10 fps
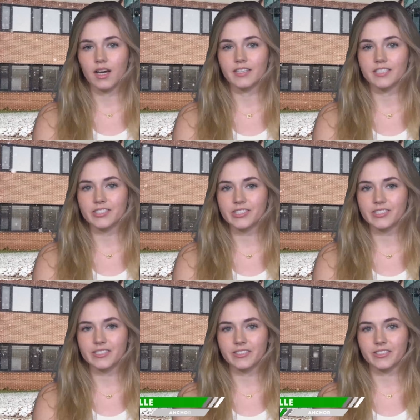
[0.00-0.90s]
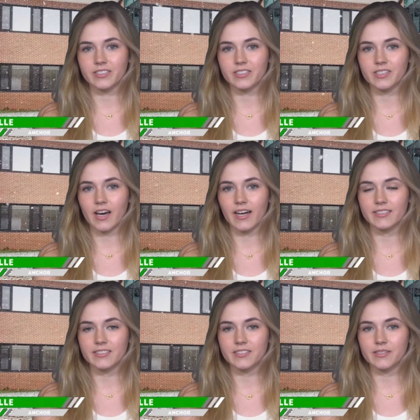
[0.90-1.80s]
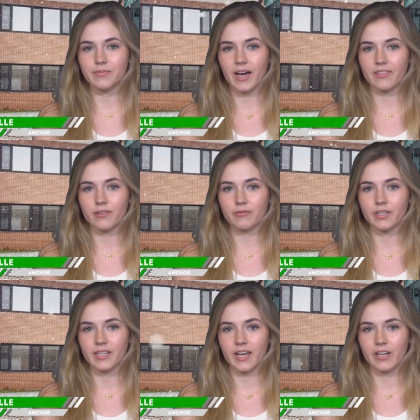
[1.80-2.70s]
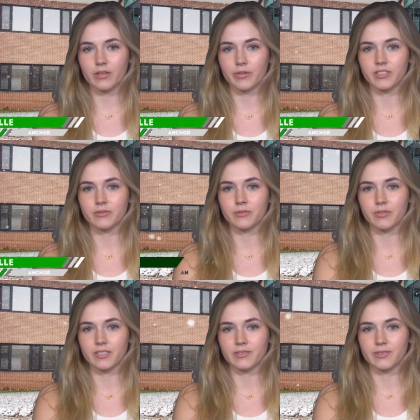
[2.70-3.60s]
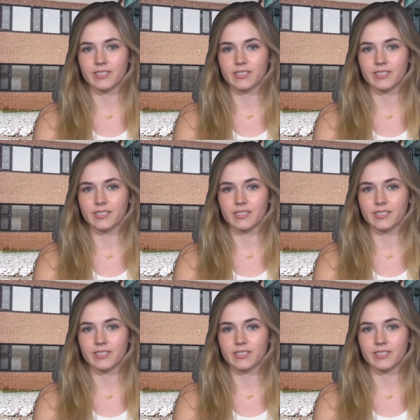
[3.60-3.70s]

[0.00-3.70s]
Attention seniors, the ICC Math and Reading Accuplace Placement Replacement